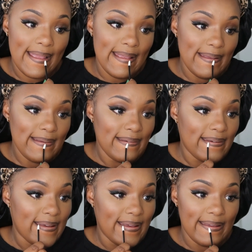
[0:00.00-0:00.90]
If
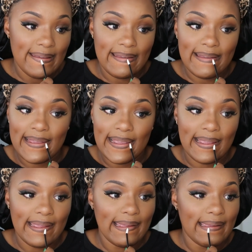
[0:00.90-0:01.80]

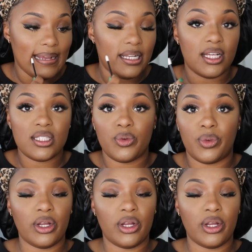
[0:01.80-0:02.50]
it doesn't